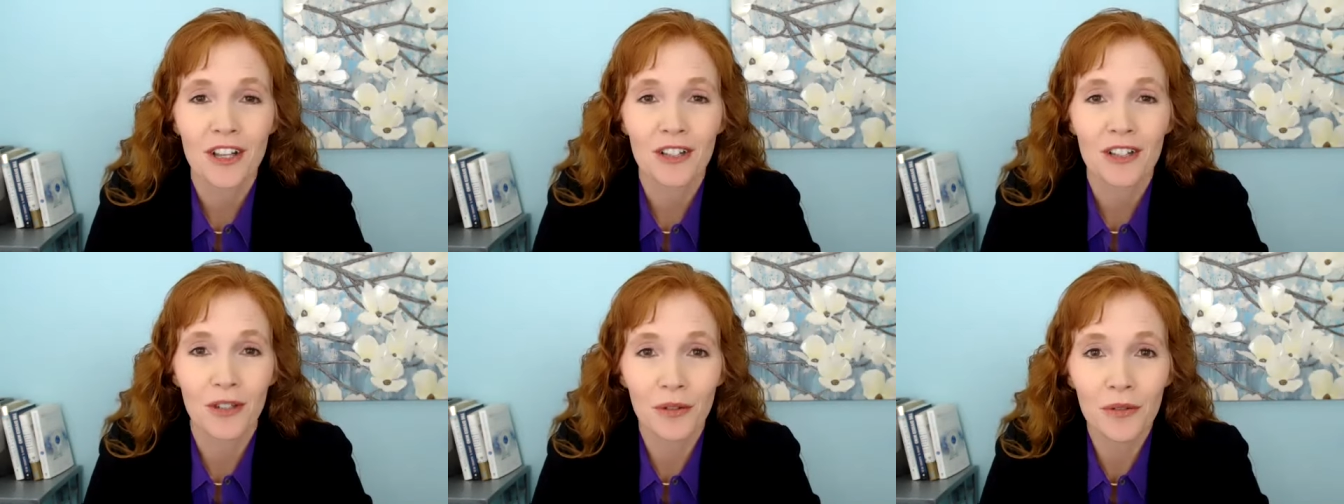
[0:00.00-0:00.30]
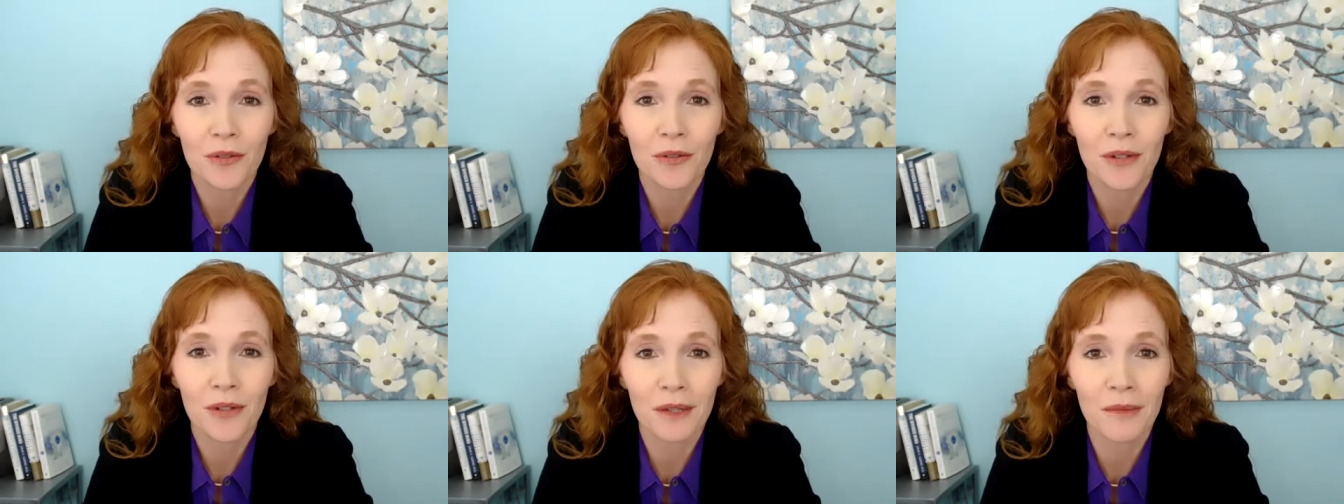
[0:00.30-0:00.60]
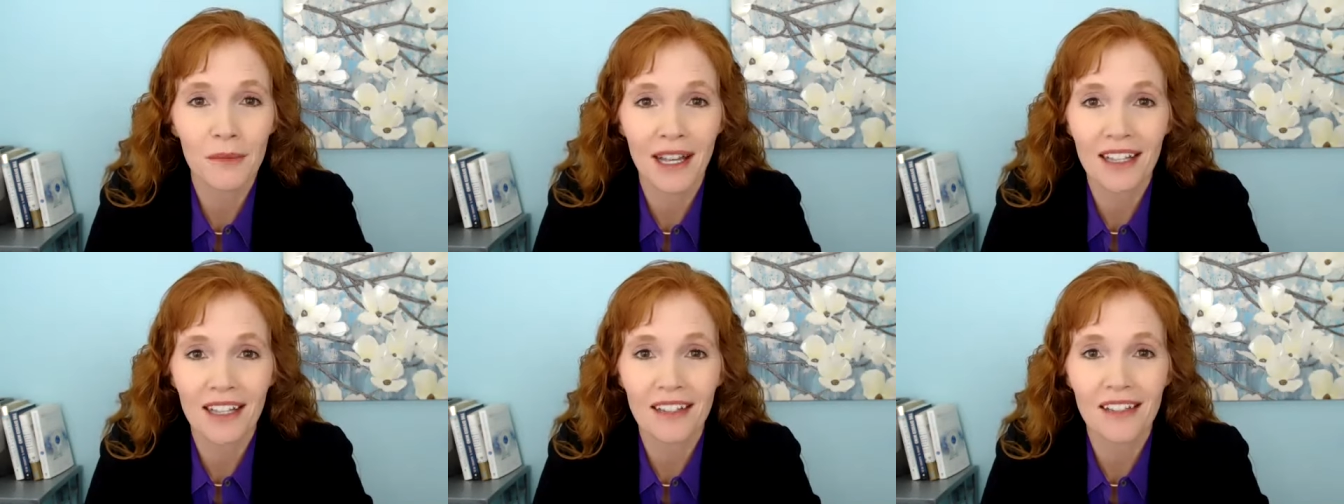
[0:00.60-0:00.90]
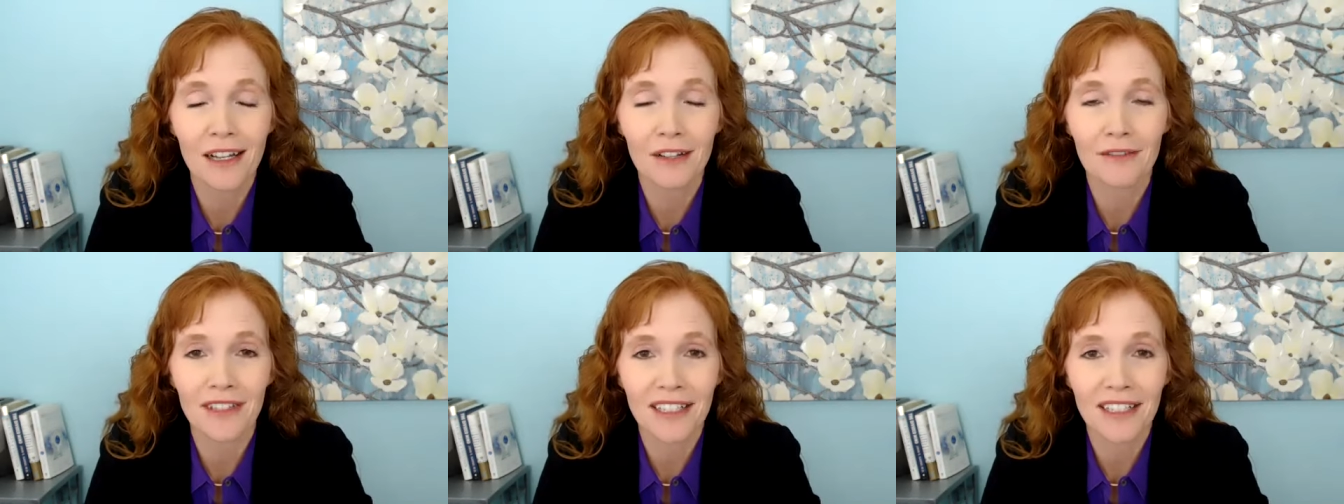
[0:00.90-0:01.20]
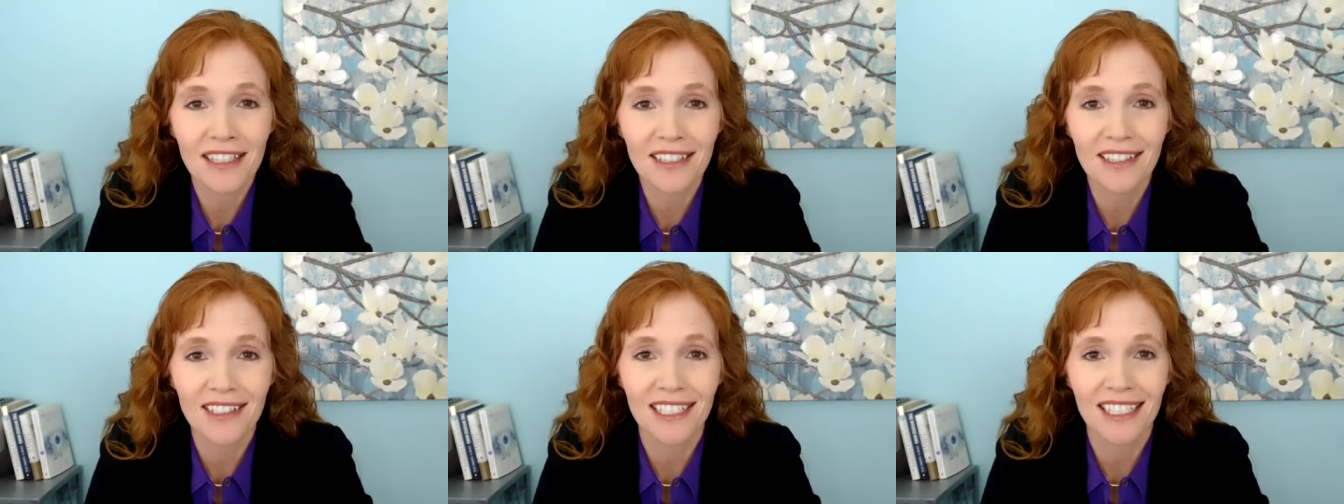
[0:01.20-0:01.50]
so you can make life
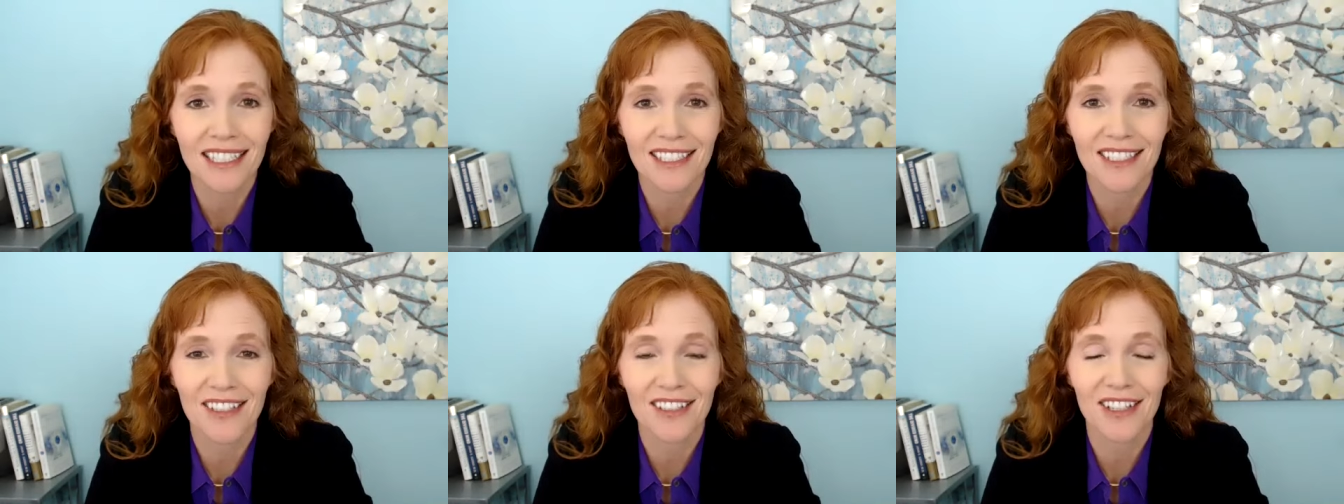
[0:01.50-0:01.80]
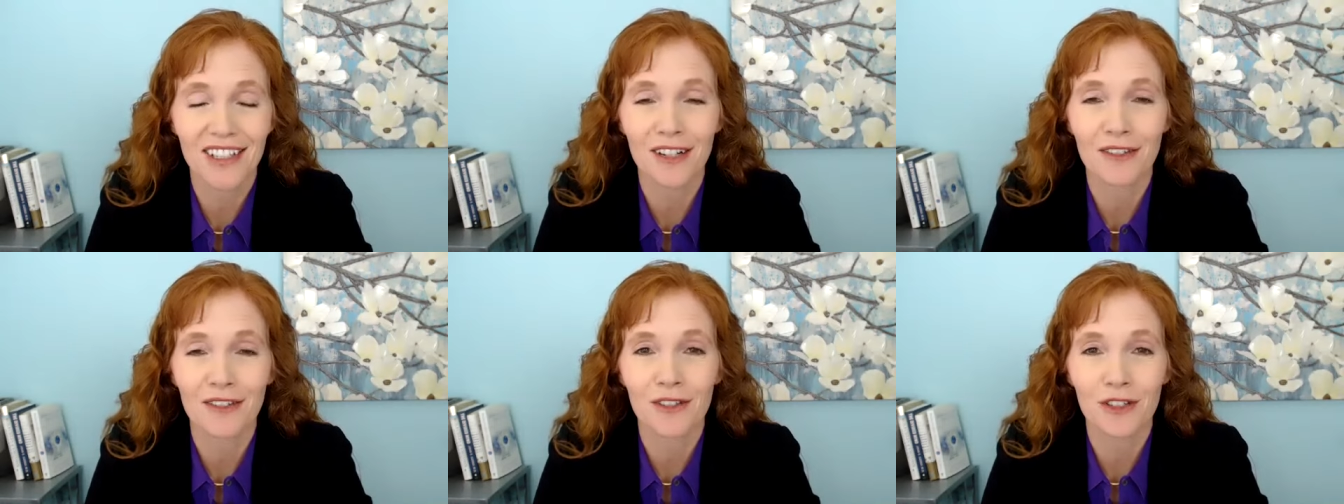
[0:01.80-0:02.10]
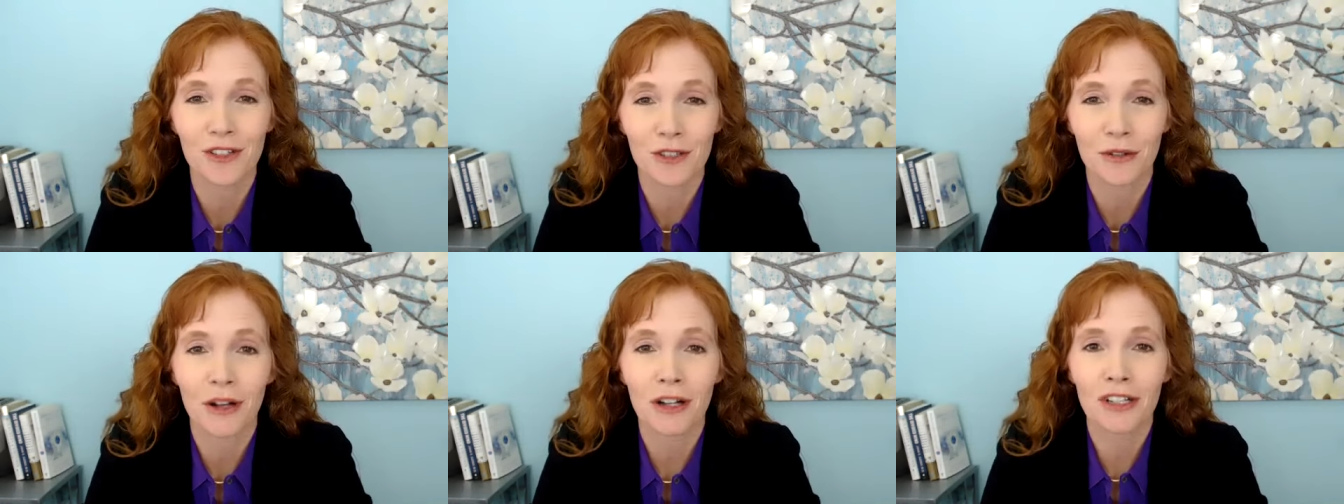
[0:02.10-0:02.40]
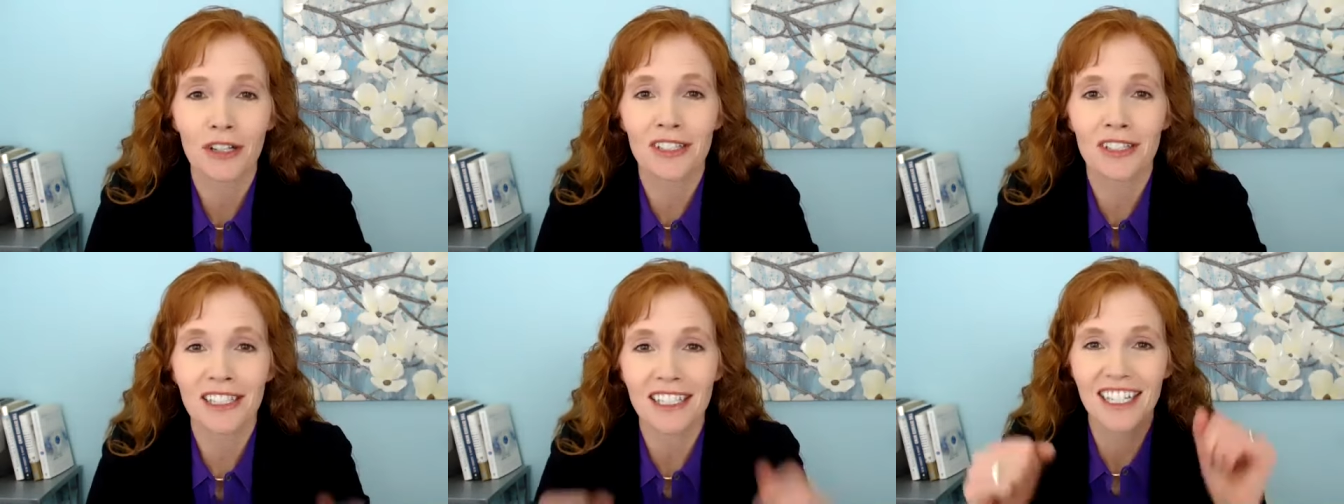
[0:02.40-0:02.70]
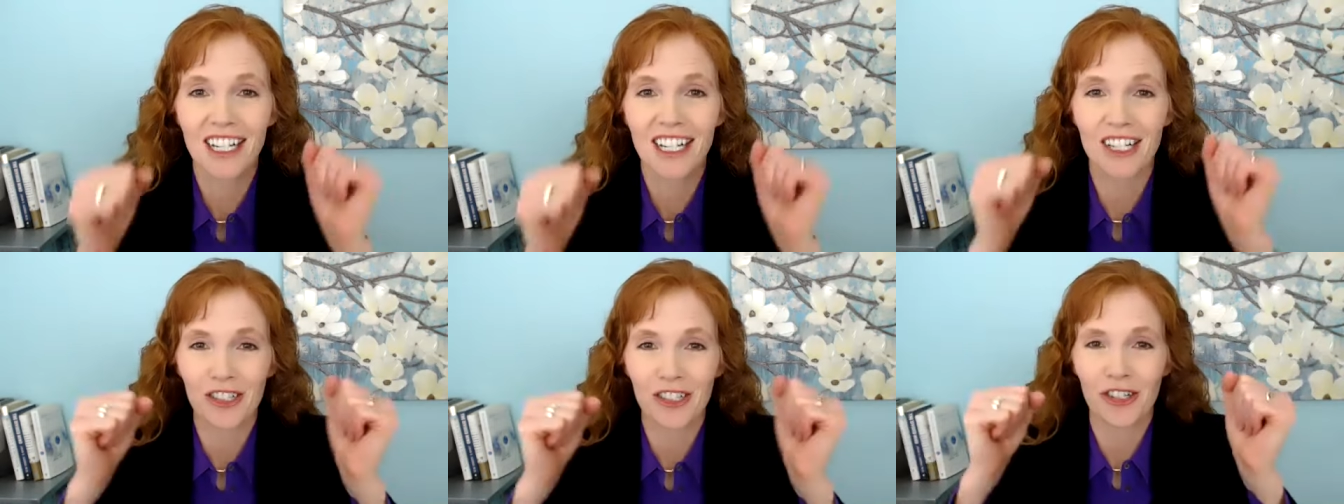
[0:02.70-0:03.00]
easy instead of
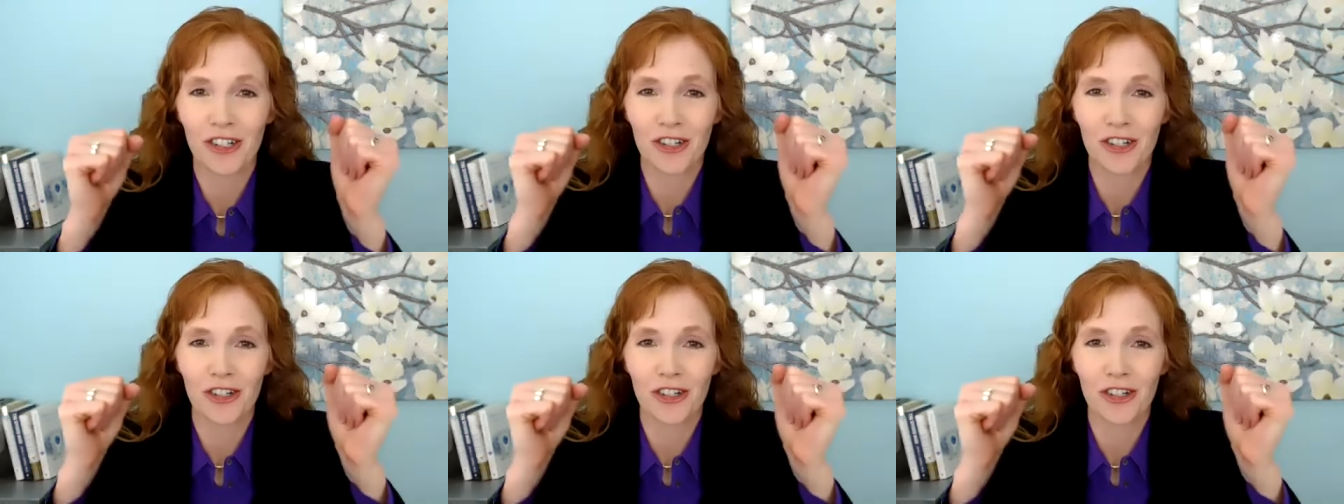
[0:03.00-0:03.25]
struggling and